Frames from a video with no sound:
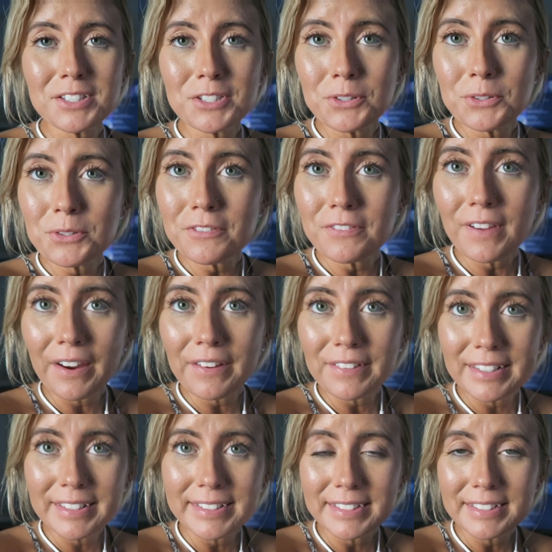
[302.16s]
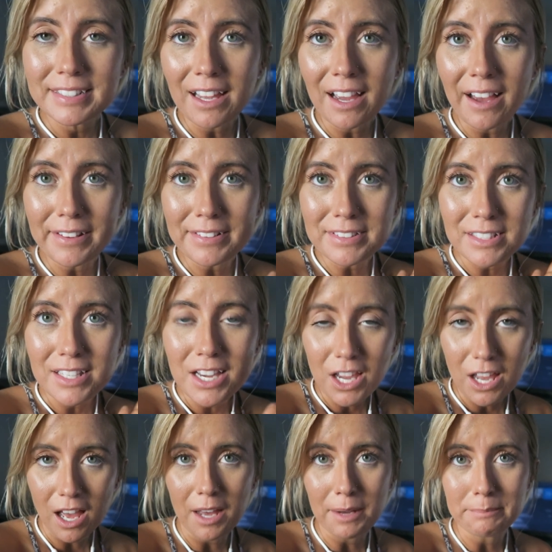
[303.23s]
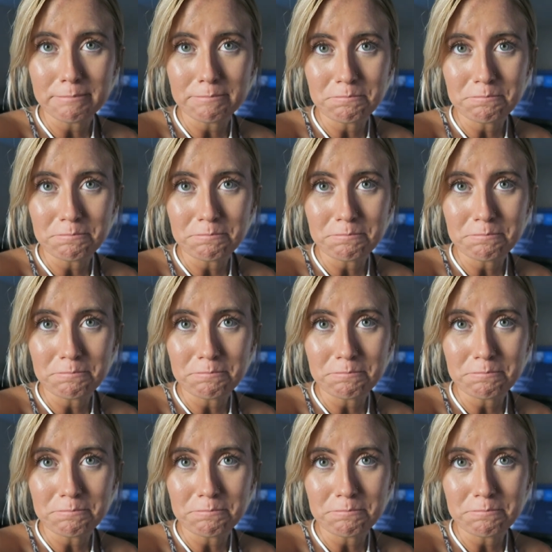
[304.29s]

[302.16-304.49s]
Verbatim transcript: tooth fairy did not come.